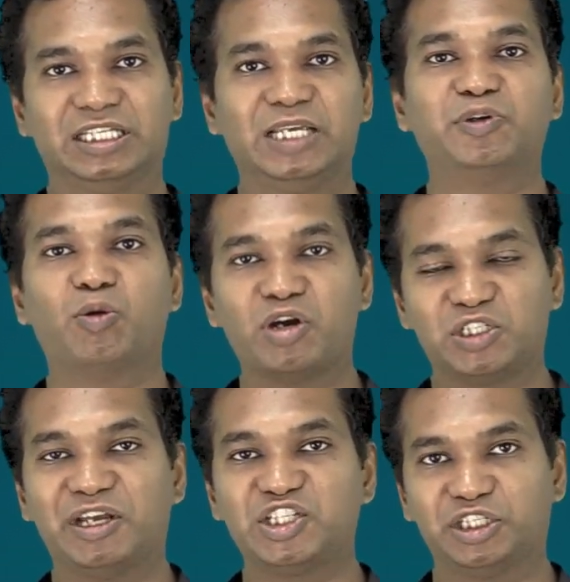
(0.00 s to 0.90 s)
keep your
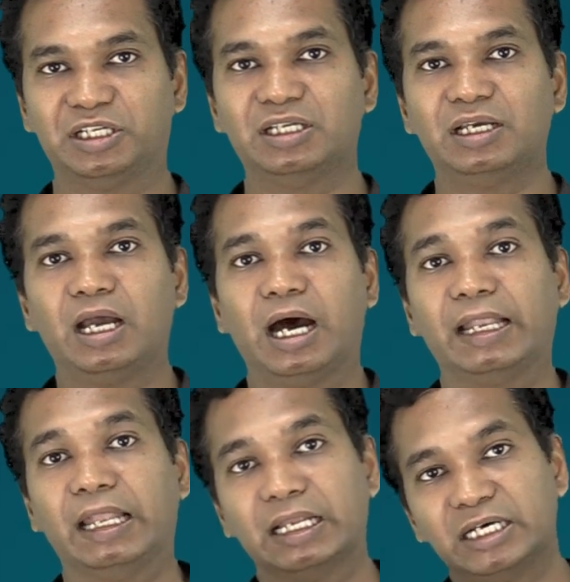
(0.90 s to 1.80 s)
motivation
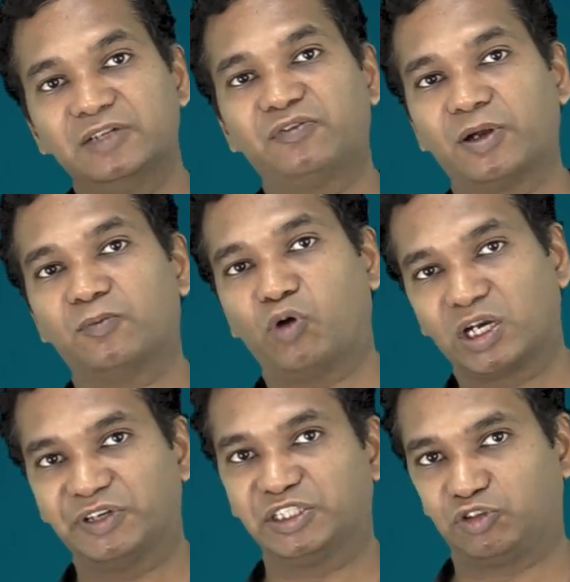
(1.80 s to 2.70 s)
and learn from
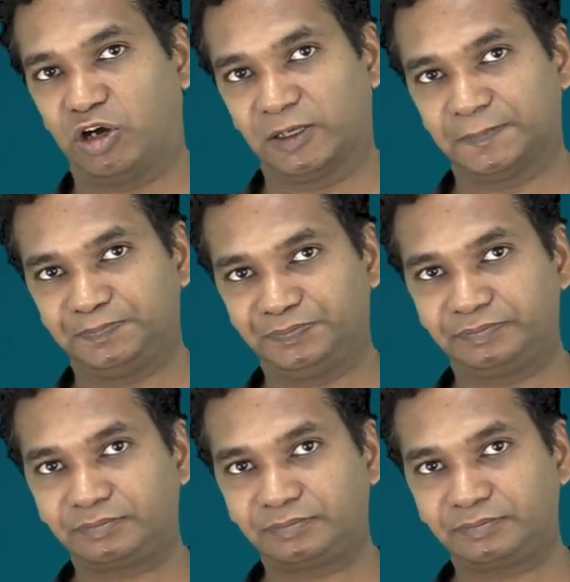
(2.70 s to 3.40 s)
what went wrong.